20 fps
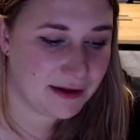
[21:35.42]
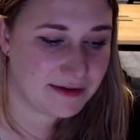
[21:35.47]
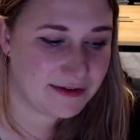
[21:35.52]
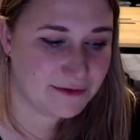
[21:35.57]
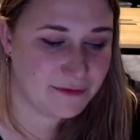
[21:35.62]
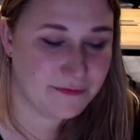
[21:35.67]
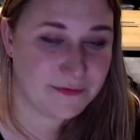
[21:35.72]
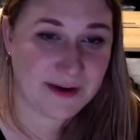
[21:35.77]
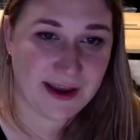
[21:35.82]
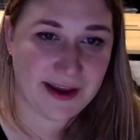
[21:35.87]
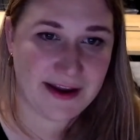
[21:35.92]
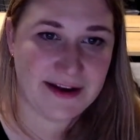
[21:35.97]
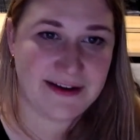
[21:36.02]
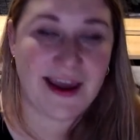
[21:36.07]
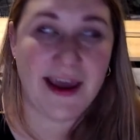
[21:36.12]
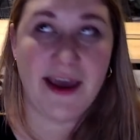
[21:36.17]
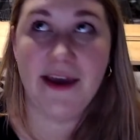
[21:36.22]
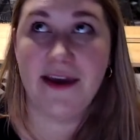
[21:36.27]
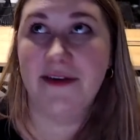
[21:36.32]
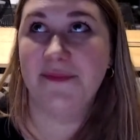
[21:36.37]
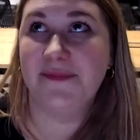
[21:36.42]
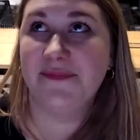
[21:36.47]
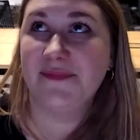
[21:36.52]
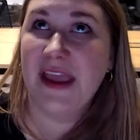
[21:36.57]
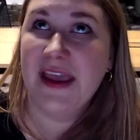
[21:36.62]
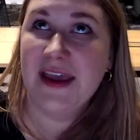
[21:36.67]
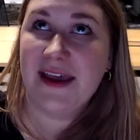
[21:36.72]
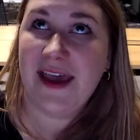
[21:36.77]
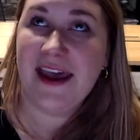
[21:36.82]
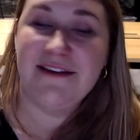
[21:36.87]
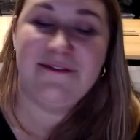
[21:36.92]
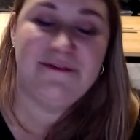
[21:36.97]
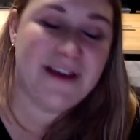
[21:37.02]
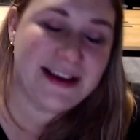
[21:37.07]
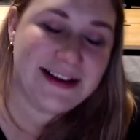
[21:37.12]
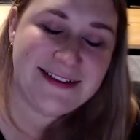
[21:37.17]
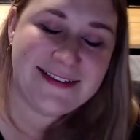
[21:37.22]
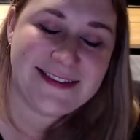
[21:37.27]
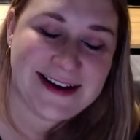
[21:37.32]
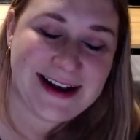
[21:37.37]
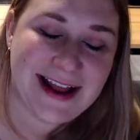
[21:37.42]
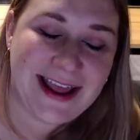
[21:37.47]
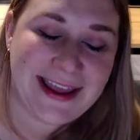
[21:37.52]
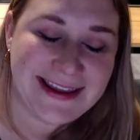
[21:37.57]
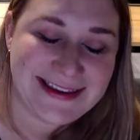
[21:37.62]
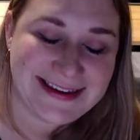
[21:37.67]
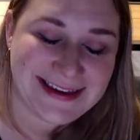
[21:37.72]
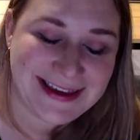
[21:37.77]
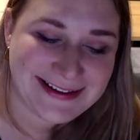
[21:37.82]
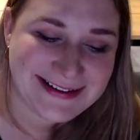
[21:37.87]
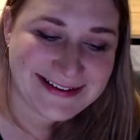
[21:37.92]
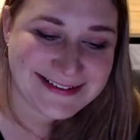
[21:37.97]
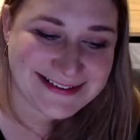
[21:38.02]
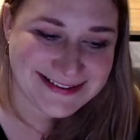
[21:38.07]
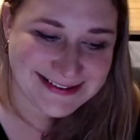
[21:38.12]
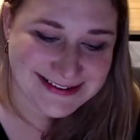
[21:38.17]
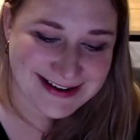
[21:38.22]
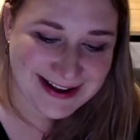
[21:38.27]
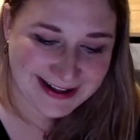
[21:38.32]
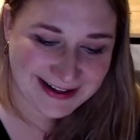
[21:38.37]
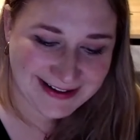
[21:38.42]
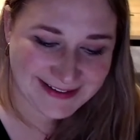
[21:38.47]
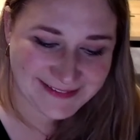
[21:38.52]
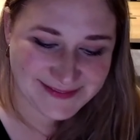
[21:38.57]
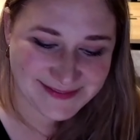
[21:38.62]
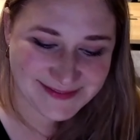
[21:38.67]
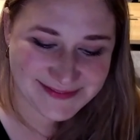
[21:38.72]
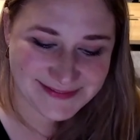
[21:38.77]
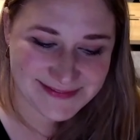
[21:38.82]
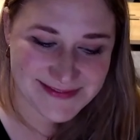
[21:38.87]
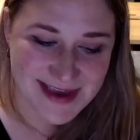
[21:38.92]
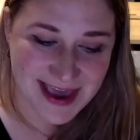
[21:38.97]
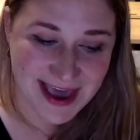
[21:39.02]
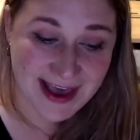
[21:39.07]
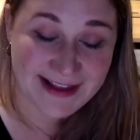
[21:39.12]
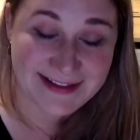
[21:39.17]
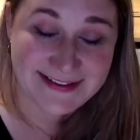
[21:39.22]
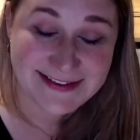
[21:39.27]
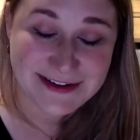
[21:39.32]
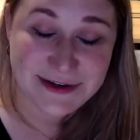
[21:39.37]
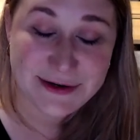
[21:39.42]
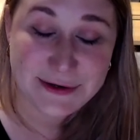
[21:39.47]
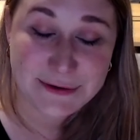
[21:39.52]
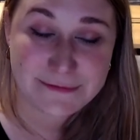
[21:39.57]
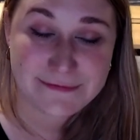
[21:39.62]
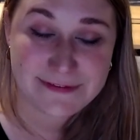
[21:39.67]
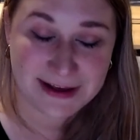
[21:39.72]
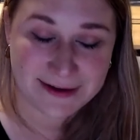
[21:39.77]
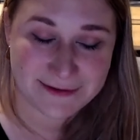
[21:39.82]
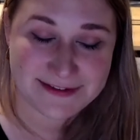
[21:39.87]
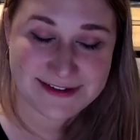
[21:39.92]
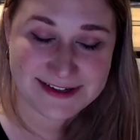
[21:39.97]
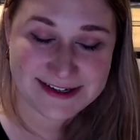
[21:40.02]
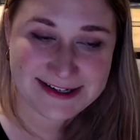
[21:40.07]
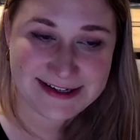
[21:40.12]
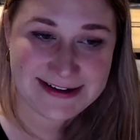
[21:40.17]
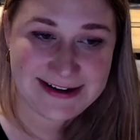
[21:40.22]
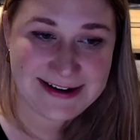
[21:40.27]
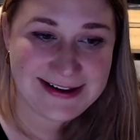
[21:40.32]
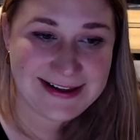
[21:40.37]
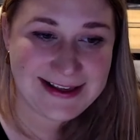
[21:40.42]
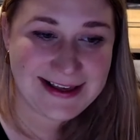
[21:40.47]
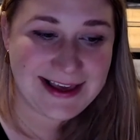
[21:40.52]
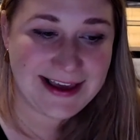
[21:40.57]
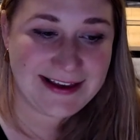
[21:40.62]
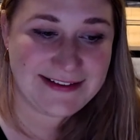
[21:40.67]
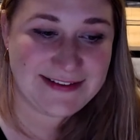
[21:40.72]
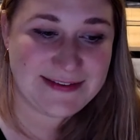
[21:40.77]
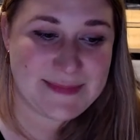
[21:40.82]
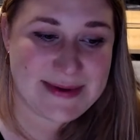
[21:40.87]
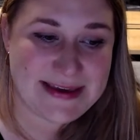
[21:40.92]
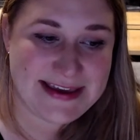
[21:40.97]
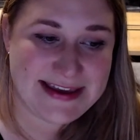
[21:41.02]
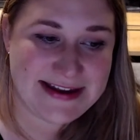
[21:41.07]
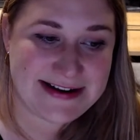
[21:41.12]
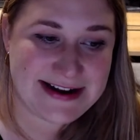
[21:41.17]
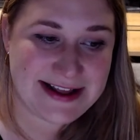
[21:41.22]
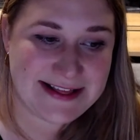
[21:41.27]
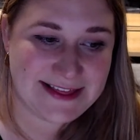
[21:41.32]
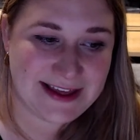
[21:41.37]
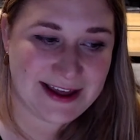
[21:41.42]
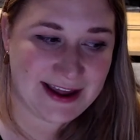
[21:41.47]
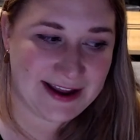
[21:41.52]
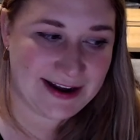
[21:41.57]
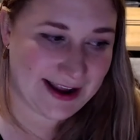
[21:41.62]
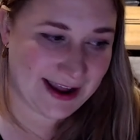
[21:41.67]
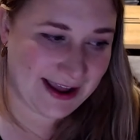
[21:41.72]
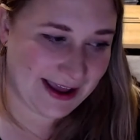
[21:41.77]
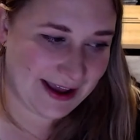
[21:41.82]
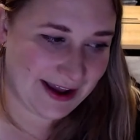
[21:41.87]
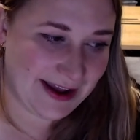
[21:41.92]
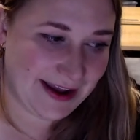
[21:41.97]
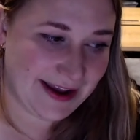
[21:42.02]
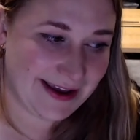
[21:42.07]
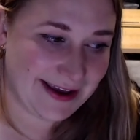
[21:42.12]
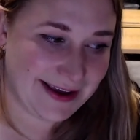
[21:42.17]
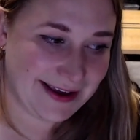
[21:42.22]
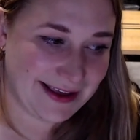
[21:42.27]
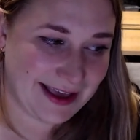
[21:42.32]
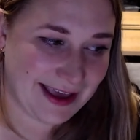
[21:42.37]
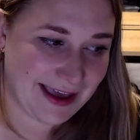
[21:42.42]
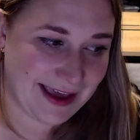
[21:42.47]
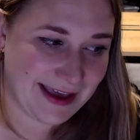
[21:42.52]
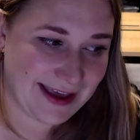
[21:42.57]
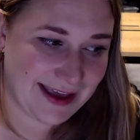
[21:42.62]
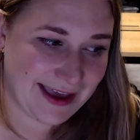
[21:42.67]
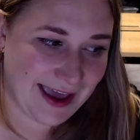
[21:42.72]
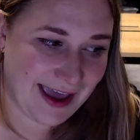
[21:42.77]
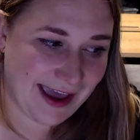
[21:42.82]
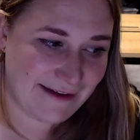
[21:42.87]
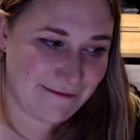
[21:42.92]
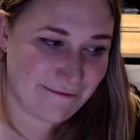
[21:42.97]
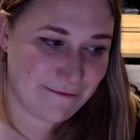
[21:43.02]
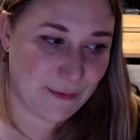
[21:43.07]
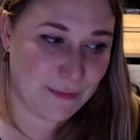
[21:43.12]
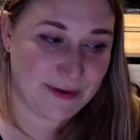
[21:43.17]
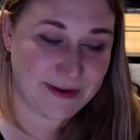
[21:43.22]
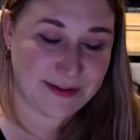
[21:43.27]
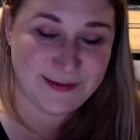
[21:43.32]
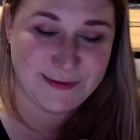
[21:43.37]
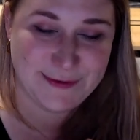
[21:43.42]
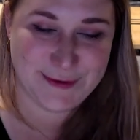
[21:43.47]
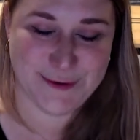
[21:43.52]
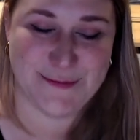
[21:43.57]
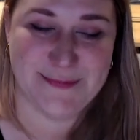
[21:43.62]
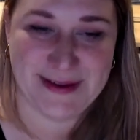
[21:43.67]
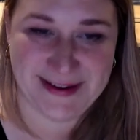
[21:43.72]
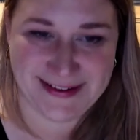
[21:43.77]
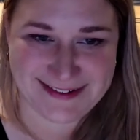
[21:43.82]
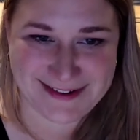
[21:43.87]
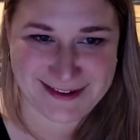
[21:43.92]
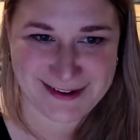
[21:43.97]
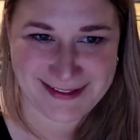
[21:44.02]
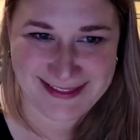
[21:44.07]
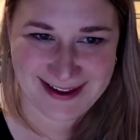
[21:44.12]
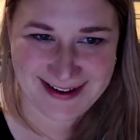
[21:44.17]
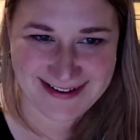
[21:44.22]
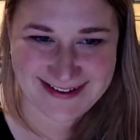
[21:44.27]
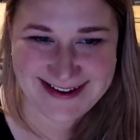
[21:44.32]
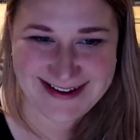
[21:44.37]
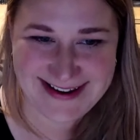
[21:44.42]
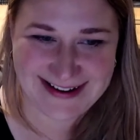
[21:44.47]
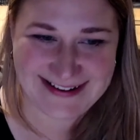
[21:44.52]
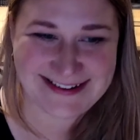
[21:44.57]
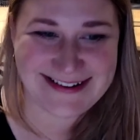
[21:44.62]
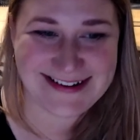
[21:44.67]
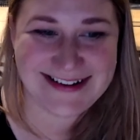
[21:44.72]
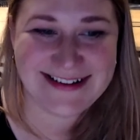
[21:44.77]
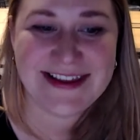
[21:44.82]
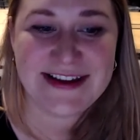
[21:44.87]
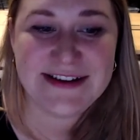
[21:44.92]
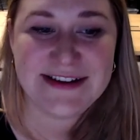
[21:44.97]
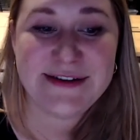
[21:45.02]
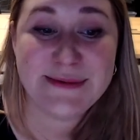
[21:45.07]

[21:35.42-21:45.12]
to find advice that I get as a new founder has been that I focus too much on the education, because I